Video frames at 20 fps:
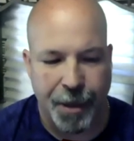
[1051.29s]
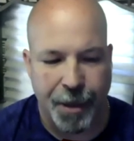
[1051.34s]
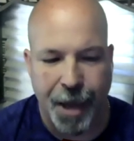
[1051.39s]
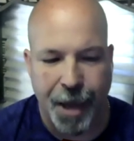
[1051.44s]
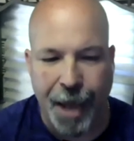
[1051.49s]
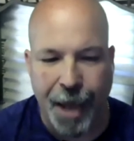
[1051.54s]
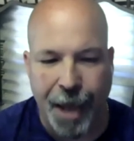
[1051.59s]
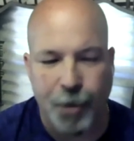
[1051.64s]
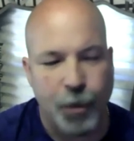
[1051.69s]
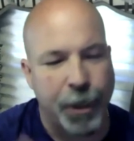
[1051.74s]

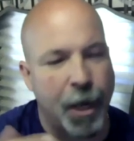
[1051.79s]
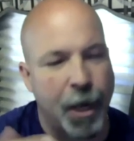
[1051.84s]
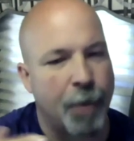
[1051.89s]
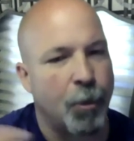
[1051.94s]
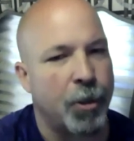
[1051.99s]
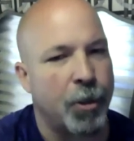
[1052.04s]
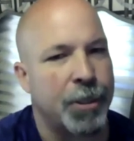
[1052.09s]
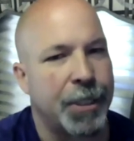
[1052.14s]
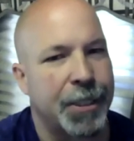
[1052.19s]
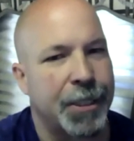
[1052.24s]
as we got
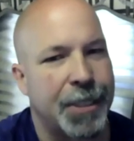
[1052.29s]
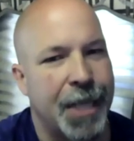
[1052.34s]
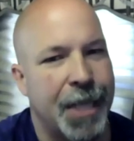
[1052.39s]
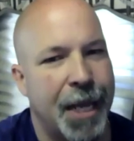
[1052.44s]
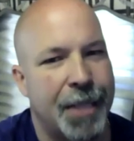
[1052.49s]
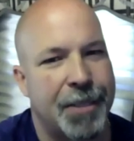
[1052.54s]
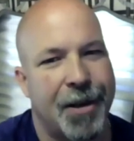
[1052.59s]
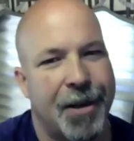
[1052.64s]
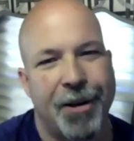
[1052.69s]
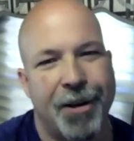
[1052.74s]
more
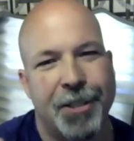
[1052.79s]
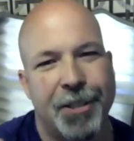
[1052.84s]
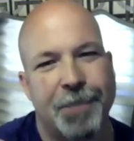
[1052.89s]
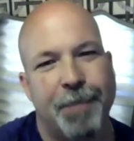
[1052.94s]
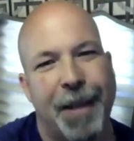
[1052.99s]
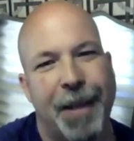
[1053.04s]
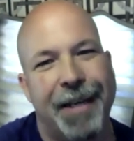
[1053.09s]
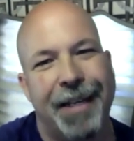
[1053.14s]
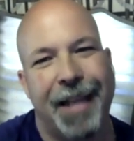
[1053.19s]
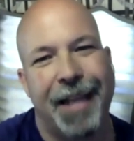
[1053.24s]
success, our
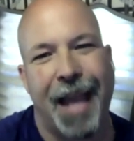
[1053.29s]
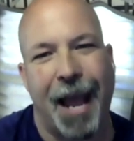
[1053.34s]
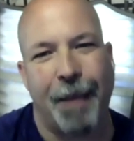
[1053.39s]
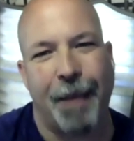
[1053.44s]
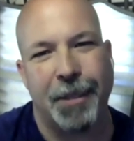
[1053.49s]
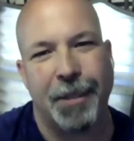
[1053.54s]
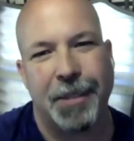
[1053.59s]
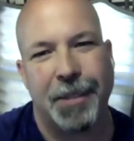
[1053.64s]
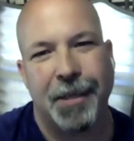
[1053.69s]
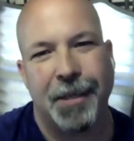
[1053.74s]
spending
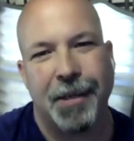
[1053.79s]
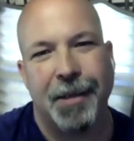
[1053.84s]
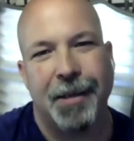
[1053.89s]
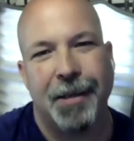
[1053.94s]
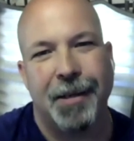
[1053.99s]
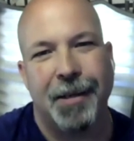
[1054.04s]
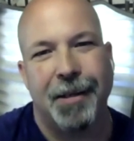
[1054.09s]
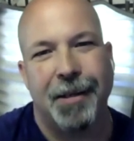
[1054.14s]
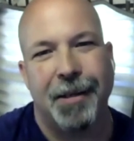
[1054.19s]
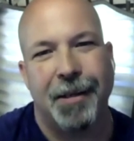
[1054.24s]
habits
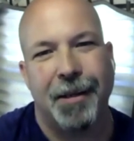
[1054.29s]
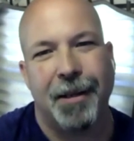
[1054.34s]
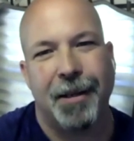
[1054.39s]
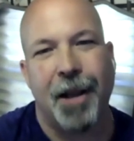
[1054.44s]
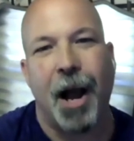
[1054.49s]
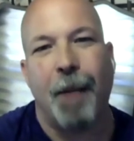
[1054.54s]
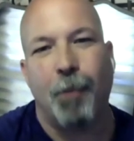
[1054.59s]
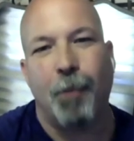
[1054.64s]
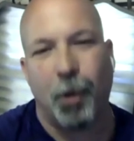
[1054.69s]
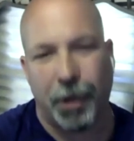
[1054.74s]

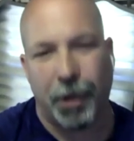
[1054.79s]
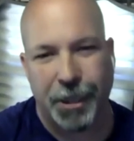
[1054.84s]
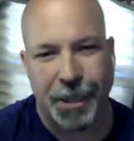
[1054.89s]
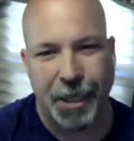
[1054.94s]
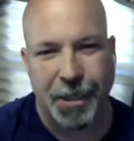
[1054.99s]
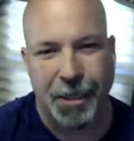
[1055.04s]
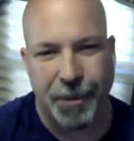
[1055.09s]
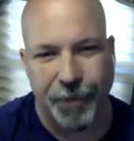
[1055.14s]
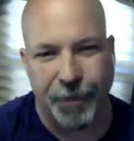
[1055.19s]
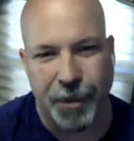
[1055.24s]
got more
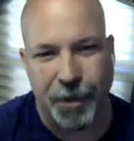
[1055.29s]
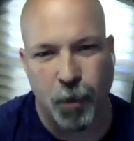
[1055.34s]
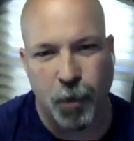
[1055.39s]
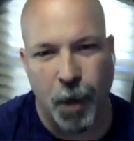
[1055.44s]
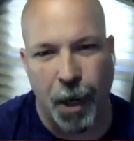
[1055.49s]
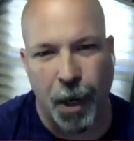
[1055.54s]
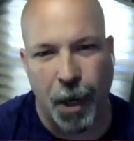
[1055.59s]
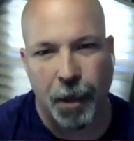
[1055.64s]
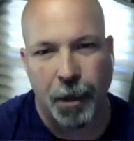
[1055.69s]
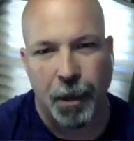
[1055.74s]
excessive as
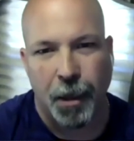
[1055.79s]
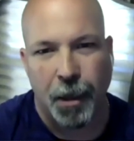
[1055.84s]
well.